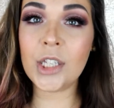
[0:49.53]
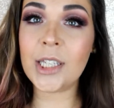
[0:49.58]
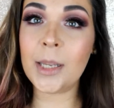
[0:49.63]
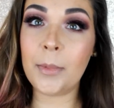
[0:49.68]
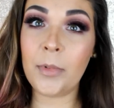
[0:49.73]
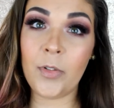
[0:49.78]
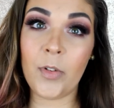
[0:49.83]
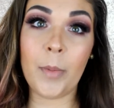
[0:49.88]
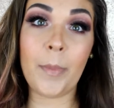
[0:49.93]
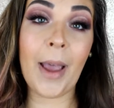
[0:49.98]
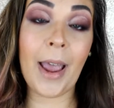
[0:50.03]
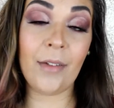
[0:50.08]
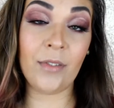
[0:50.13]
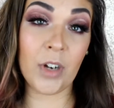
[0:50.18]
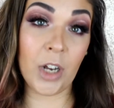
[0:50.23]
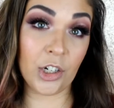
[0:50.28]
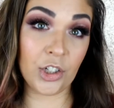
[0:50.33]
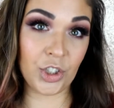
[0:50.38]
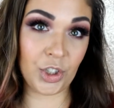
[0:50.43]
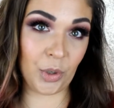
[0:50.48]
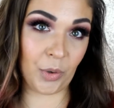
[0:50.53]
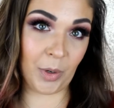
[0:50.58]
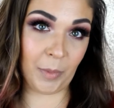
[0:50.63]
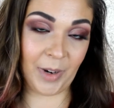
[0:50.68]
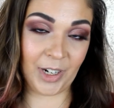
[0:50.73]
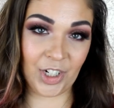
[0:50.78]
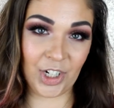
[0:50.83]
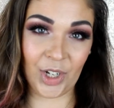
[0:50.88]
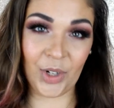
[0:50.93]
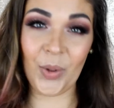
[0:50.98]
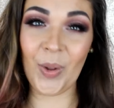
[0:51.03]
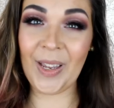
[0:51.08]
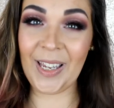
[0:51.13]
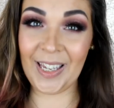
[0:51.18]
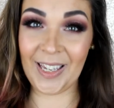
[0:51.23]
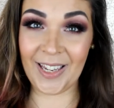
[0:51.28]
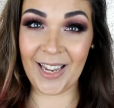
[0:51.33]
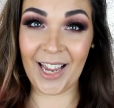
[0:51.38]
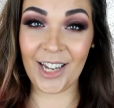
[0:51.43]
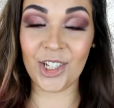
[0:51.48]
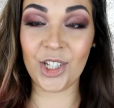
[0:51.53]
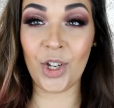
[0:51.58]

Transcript: Some of them I have not shown on my channel yet.